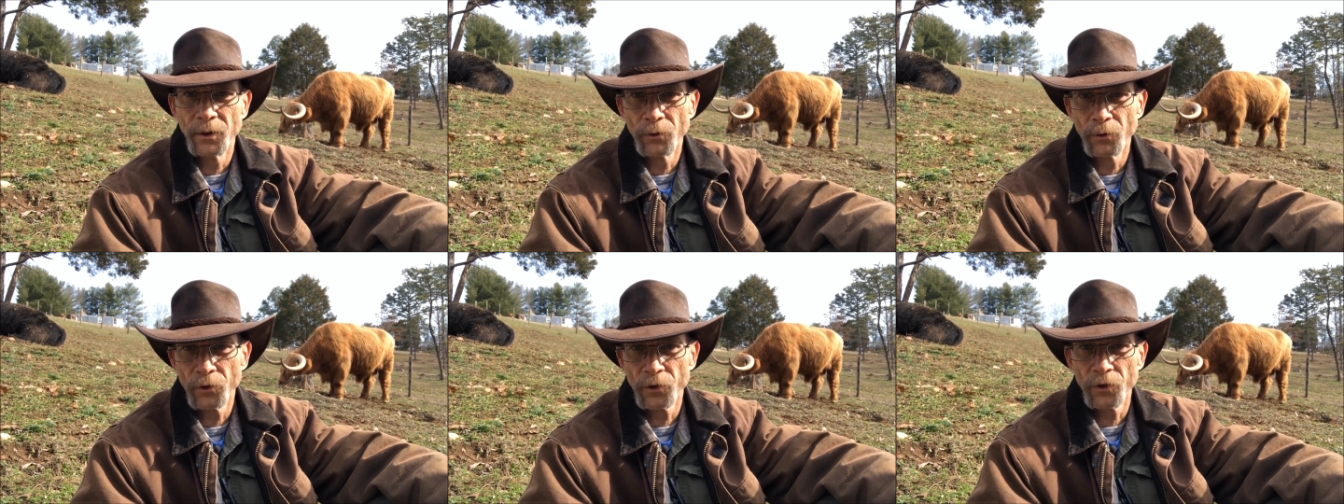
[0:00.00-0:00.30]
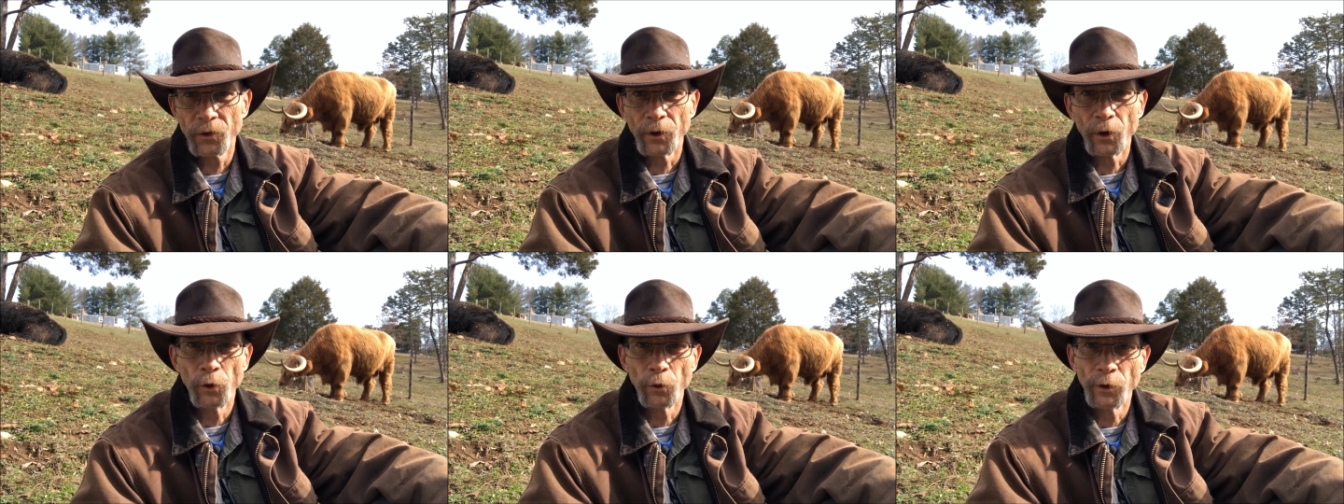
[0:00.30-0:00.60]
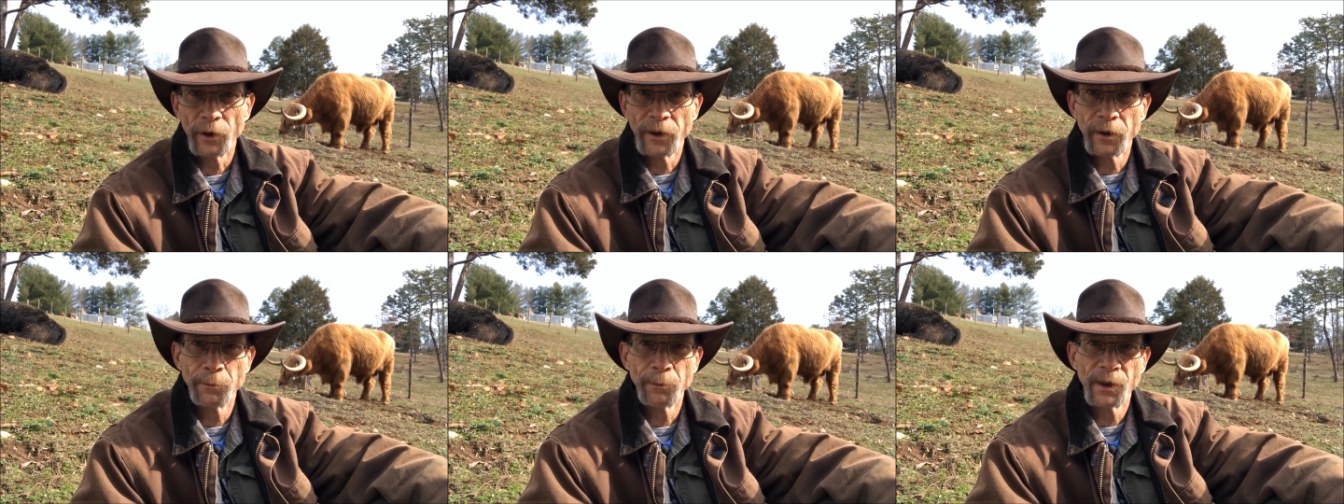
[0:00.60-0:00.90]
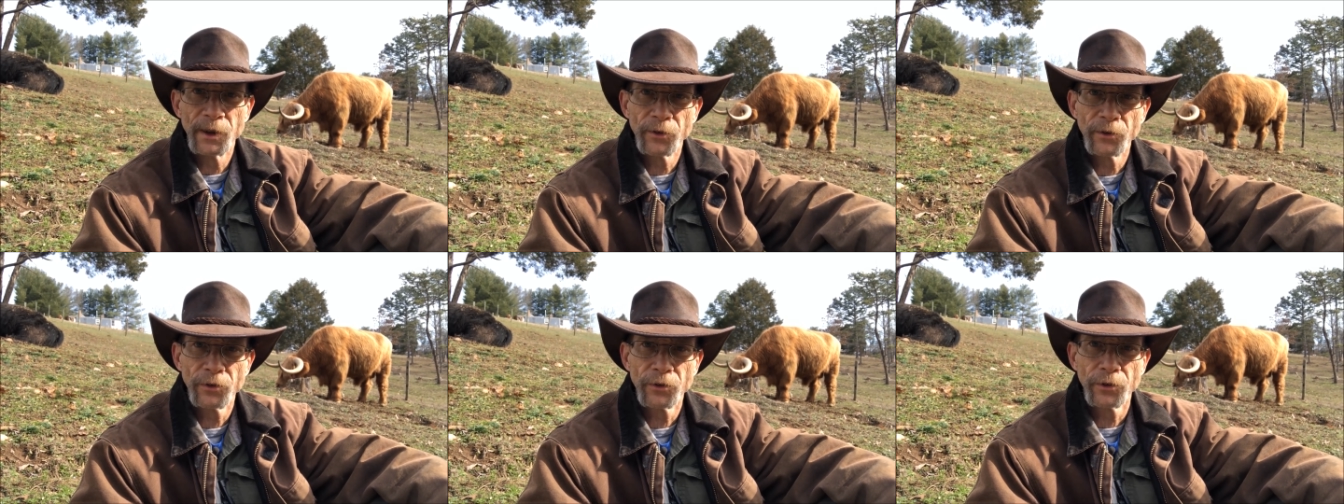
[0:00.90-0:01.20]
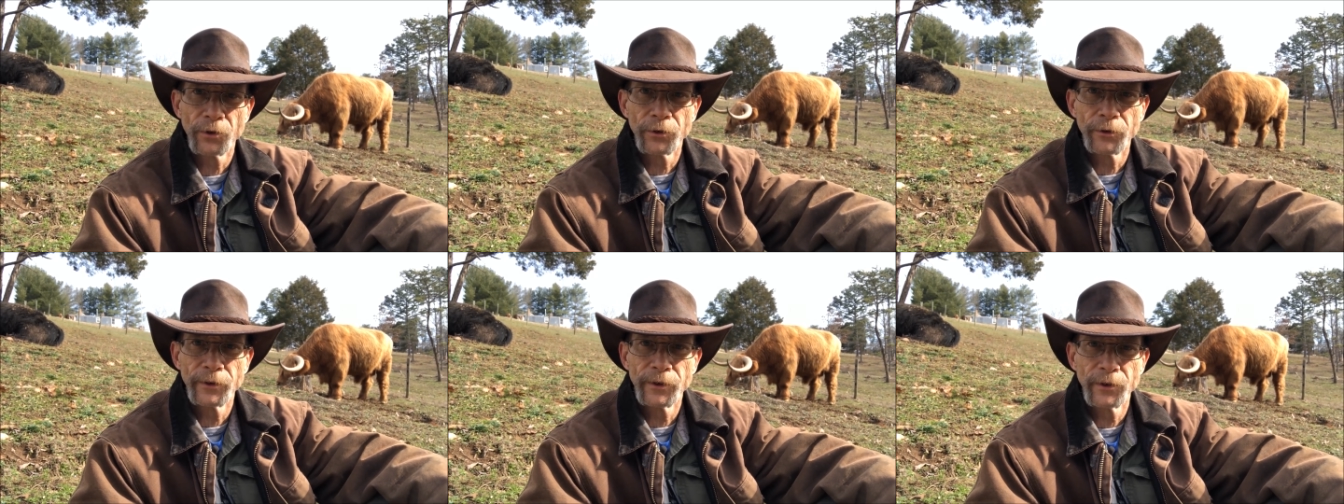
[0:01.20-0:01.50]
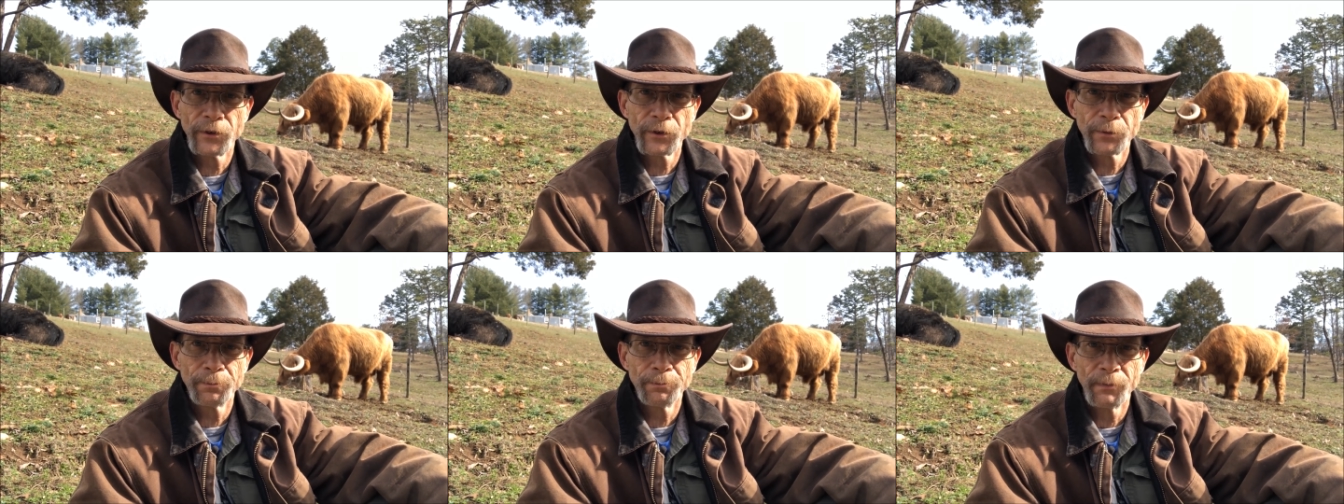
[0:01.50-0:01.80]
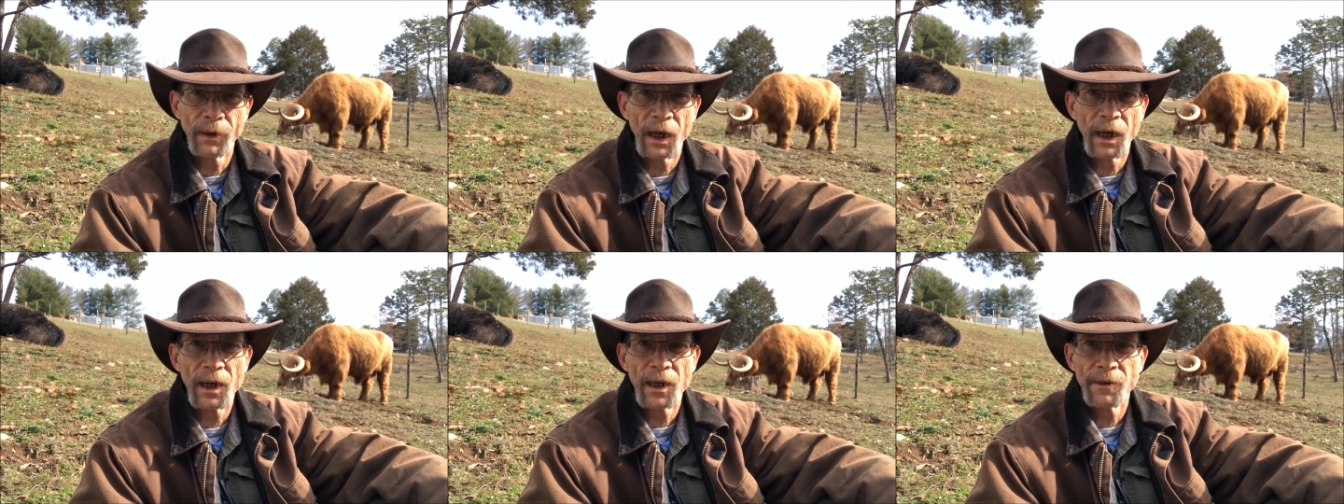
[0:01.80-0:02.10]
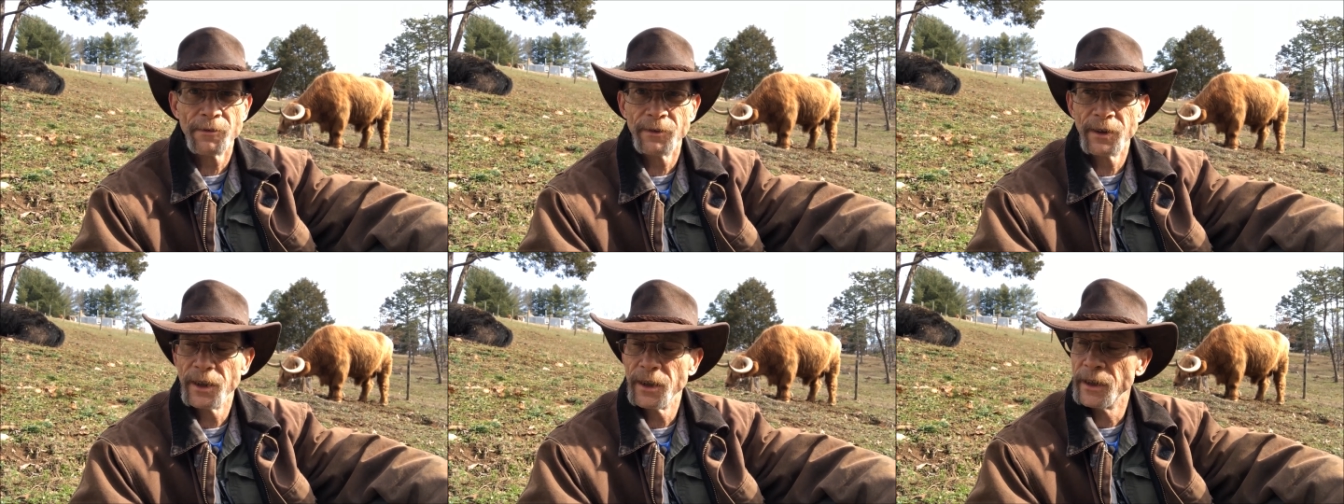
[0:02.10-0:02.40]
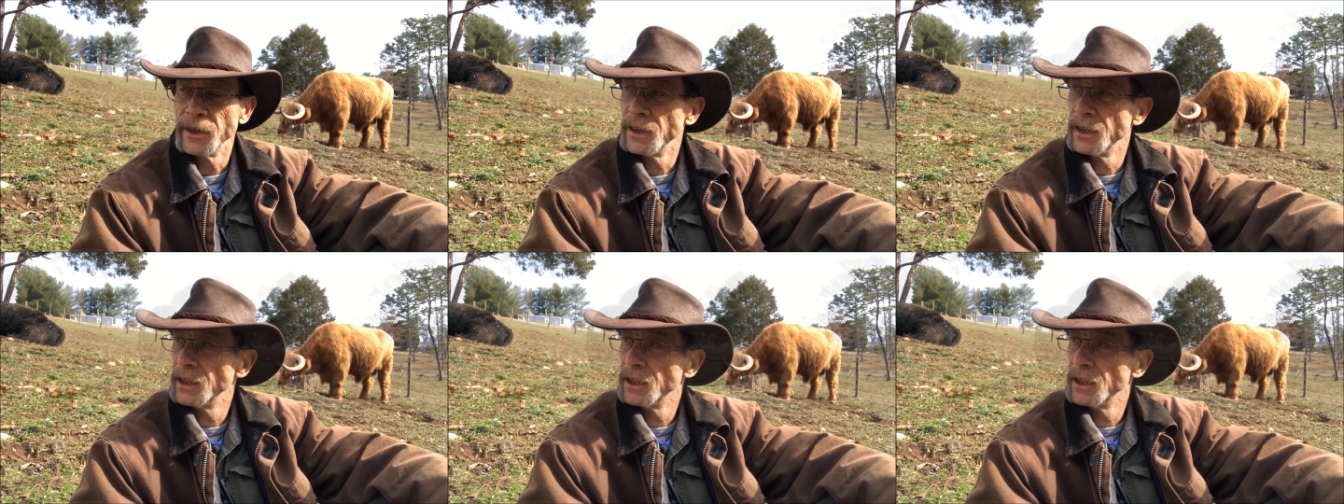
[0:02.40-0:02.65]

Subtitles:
slowly administer this IV.